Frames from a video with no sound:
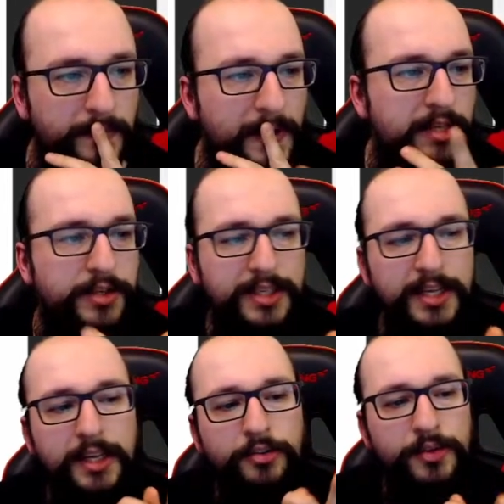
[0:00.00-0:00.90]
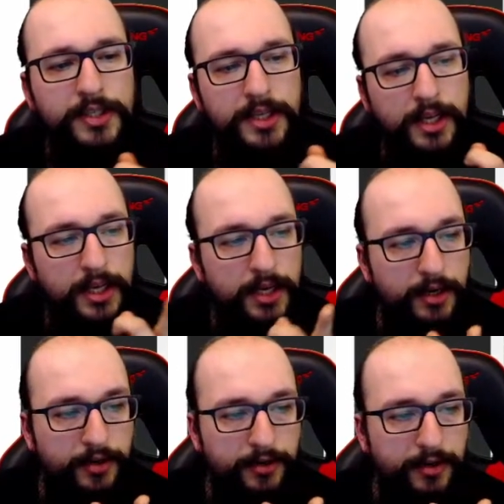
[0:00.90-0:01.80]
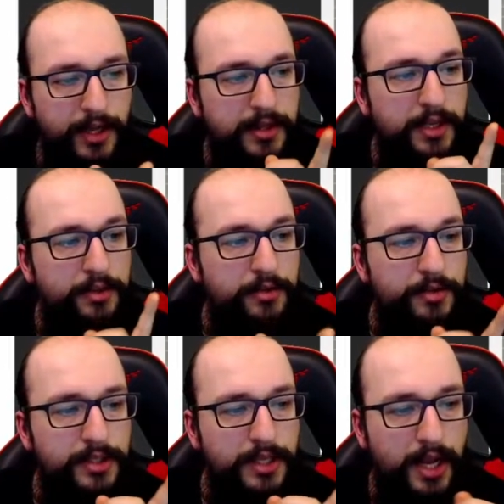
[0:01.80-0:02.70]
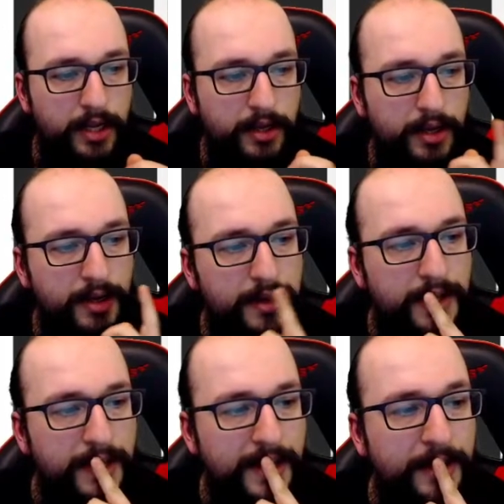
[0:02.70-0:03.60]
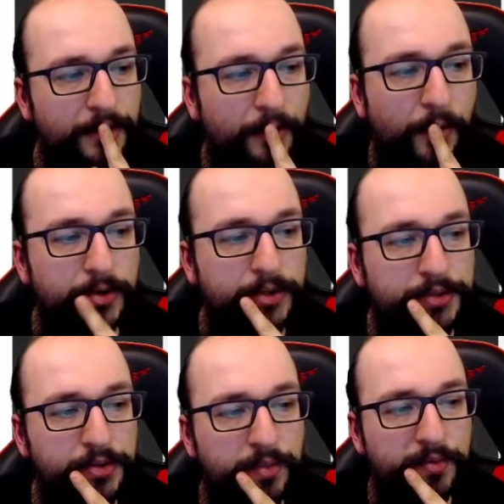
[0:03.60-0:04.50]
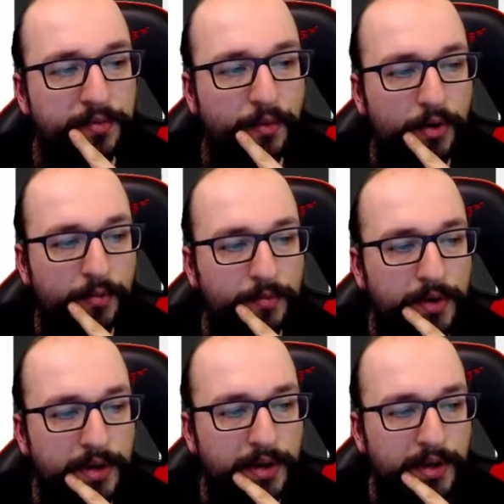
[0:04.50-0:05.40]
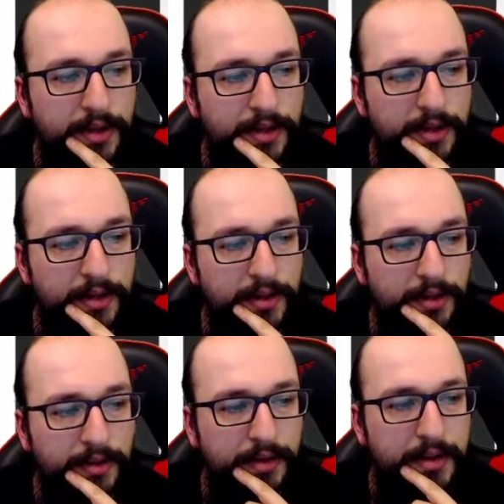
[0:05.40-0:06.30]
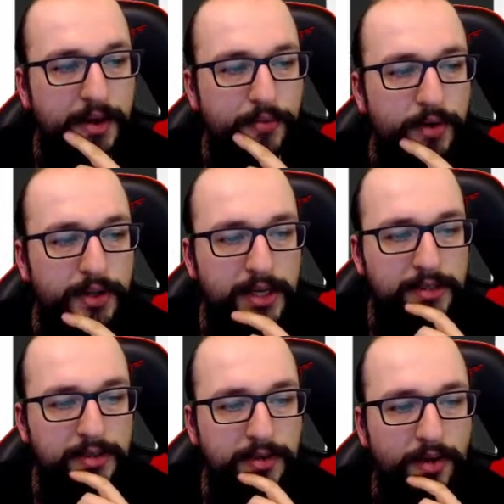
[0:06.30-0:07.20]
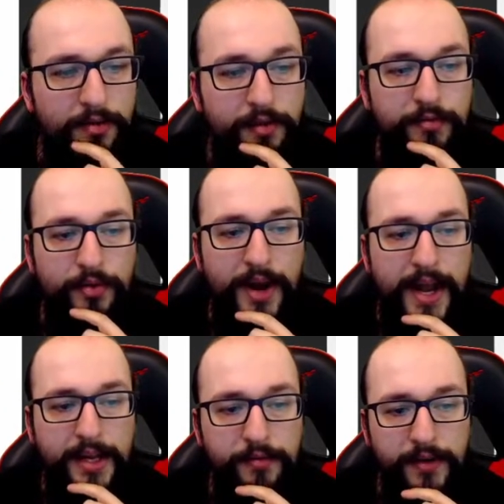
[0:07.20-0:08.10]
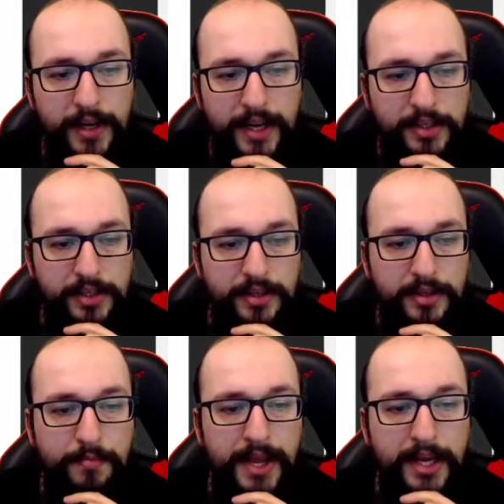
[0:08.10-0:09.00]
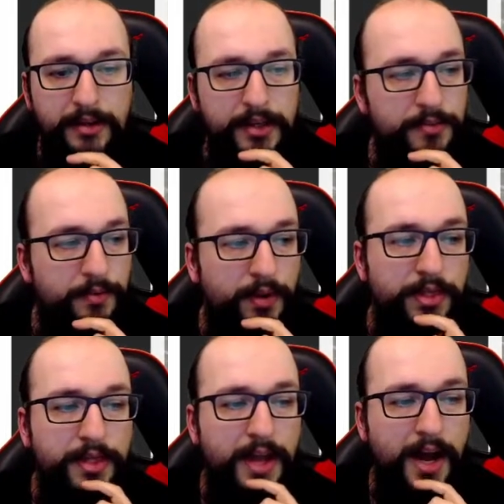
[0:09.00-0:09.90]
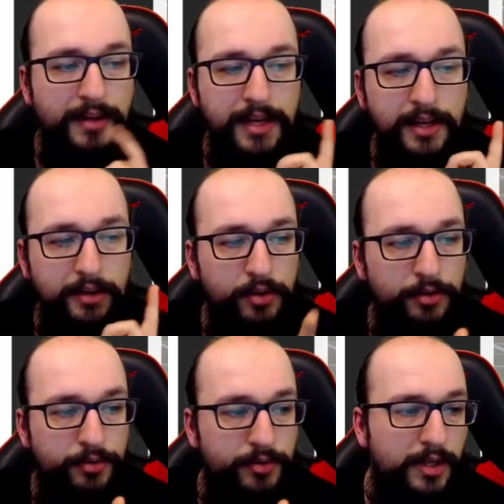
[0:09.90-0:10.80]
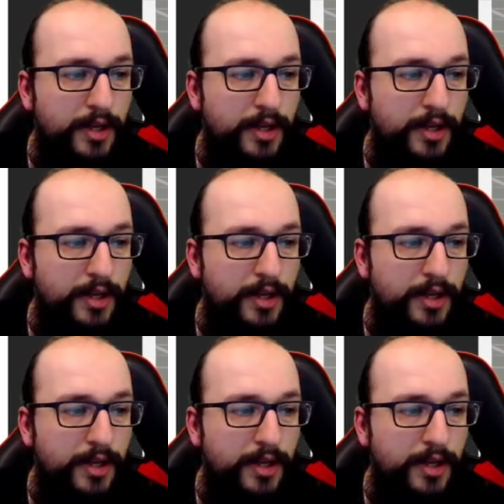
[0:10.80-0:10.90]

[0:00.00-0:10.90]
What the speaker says: So it's interesting here that they do say, in order to perform the network test on a variety of connections, the beta test will not include